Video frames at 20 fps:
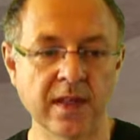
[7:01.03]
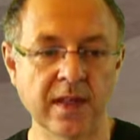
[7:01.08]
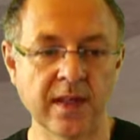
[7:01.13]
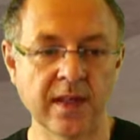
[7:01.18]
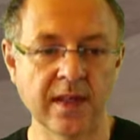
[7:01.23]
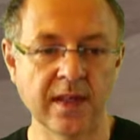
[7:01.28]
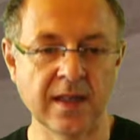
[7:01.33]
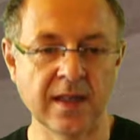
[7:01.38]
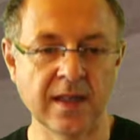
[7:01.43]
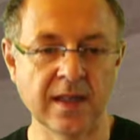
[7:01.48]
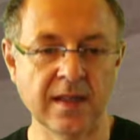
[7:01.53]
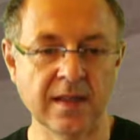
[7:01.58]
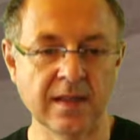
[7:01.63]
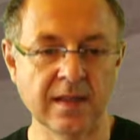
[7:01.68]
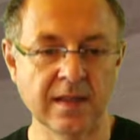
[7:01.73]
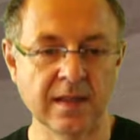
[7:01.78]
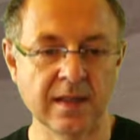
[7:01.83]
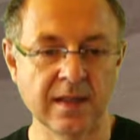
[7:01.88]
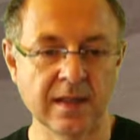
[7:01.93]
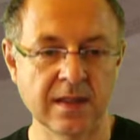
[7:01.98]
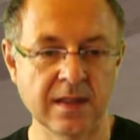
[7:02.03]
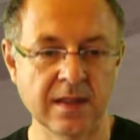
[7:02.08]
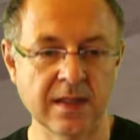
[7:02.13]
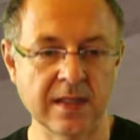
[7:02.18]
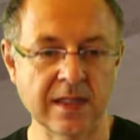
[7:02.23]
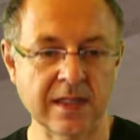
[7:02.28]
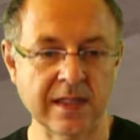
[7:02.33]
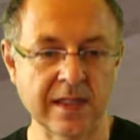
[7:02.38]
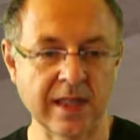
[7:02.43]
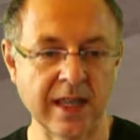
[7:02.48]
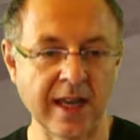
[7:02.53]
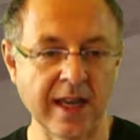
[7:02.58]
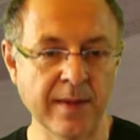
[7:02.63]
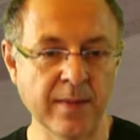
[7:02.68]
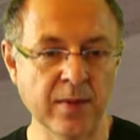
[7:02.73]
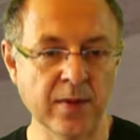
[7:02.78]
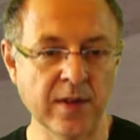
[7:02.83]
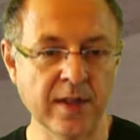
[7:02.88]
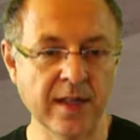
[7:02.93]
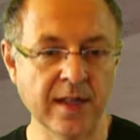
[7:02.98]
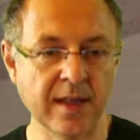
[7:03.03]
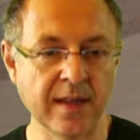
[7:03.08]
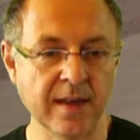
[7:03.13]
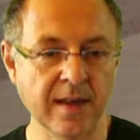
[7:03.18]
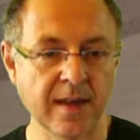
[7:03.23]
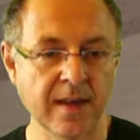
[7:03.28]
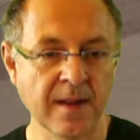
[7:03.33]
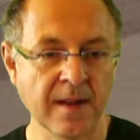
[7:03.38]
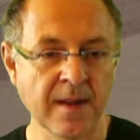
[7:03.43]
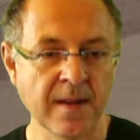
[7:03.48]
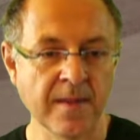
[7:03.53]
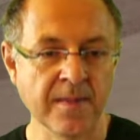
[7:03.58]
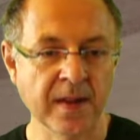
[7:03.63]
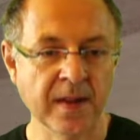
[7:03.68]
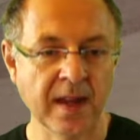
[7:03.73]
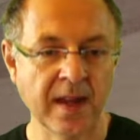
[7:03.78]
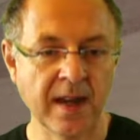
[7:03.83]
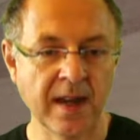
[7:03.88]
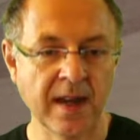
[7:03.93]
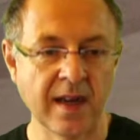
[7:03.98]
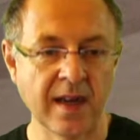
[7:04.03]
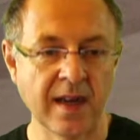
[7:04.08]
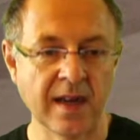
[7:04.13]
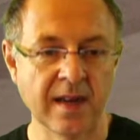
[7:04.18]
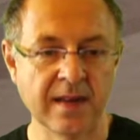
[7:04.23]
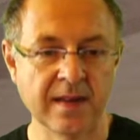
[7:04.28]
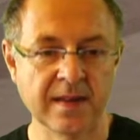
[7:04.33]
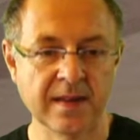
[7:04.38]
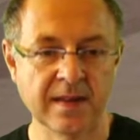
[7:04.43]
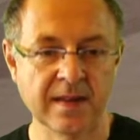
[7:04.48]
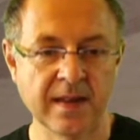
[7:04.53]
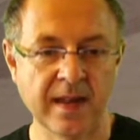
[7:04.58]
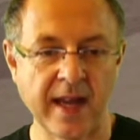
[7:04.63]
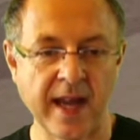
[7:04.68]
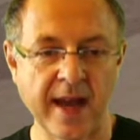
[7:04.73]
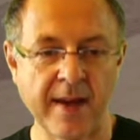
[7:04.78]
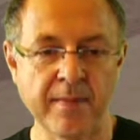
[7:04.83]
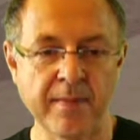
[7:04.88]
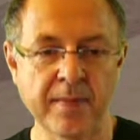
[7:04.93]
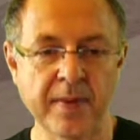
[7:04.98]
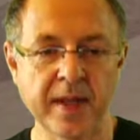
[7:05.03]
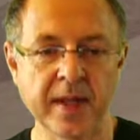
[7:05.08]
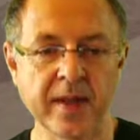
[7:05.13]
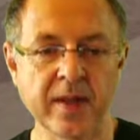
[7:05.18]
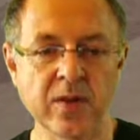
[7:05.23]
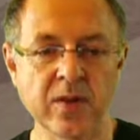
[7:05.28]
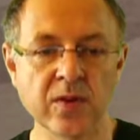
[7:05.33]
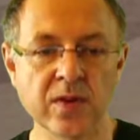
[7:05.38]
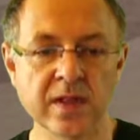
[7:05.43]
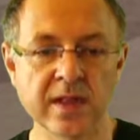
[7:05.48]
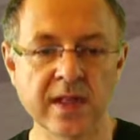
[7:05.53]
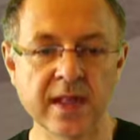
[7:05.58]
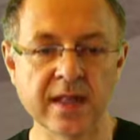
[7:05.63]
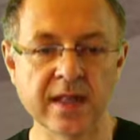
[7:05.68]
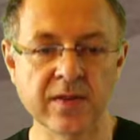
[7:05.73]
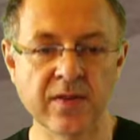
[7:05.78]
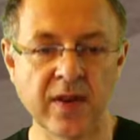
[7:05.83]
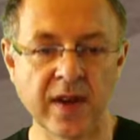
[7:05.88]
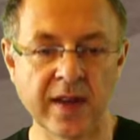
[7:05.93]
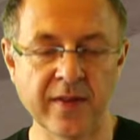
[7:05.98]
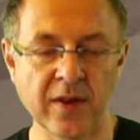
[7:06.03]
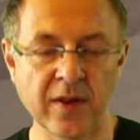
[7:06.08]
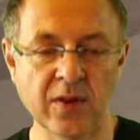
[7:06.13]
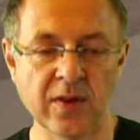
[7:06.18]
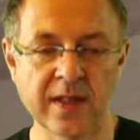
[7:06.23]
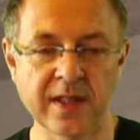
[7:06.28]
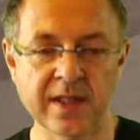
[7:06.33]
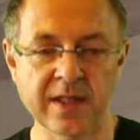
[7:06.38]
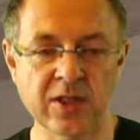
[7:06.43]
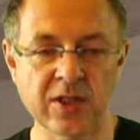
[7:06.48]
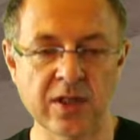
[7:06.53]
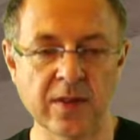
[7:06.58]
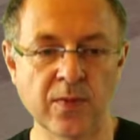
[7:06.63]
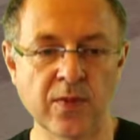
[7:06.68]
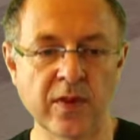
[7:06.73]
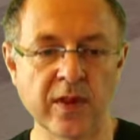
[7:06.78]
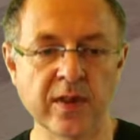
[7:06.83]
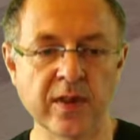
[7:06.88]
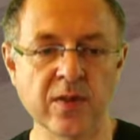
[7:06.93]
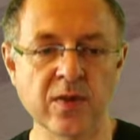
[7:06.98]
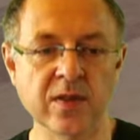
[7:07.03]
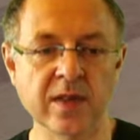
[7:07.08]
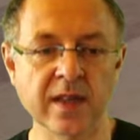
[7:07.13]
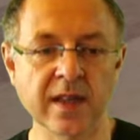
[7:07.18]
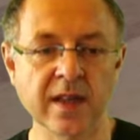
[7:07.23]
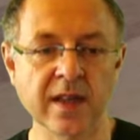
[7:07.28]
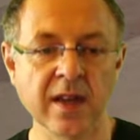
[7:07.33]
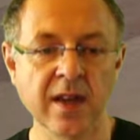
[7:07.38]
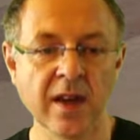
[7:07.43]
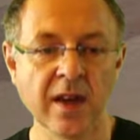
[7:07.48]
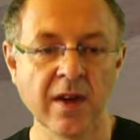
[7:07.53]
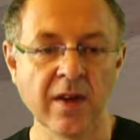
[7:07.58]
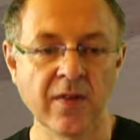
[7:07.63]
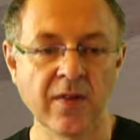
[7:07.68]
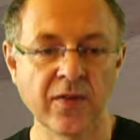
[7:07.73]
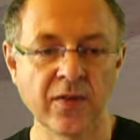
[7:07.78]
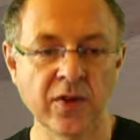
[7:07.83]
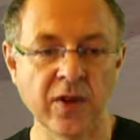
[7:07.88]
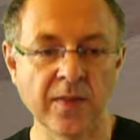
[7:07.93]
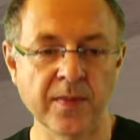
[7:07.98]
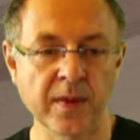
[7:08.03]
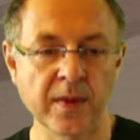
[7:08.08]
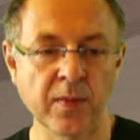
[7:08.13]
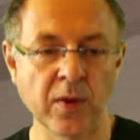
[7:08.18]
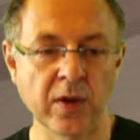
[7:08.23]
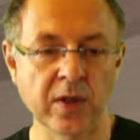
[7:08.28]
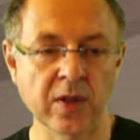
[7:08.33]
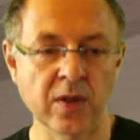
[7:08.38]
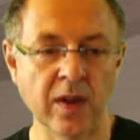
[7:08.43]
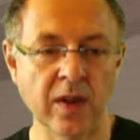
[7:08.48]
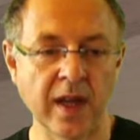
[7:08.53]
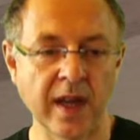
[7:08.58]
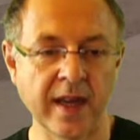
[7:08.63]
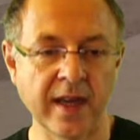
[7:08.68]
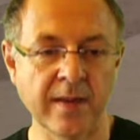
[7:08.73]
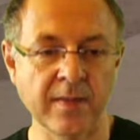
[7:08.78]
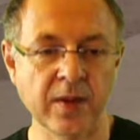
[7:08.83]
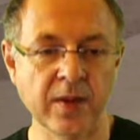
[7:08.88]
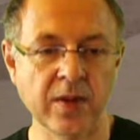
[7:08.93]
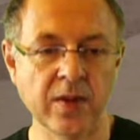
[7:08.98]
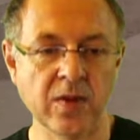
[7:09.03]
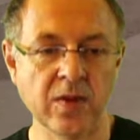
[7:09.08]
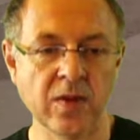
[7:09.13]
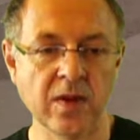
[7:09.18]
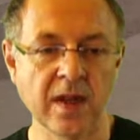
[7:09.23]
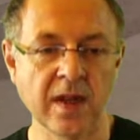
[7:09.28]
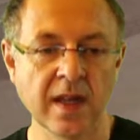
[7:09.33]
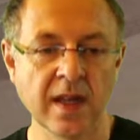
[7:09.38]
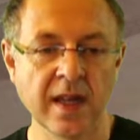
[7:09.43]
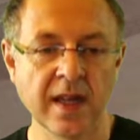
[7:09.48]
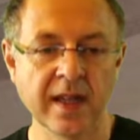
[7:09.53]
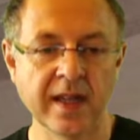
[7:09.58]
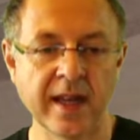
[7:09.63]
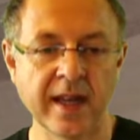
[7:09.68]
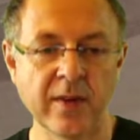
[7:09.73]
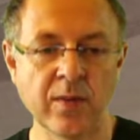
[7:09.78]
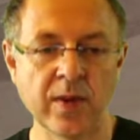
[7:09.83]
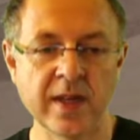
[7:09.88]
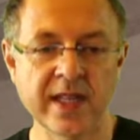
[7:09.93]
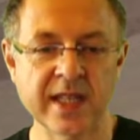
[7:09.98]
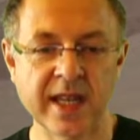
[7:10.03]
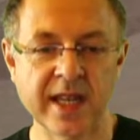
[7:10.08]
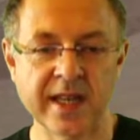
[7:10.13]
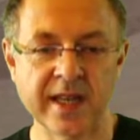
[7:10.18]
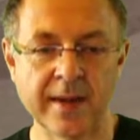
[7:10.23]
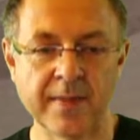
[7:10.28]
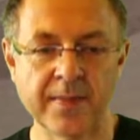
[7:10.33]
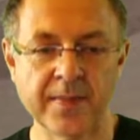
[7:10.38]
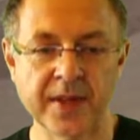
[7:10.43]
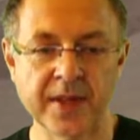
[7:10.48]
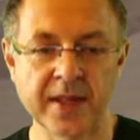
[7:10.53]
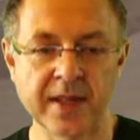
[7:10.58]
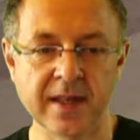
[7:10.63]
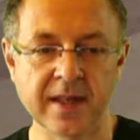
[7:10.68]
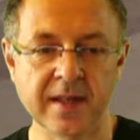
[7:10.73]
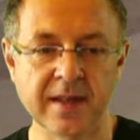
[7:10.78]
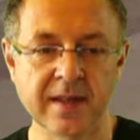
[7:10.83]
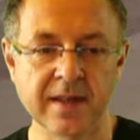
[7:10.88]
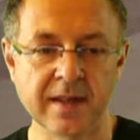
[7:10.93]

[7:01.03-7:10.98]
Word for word: uh, this library uh, MPU6050, that's the chip we're using from the module IMU. Then we set up the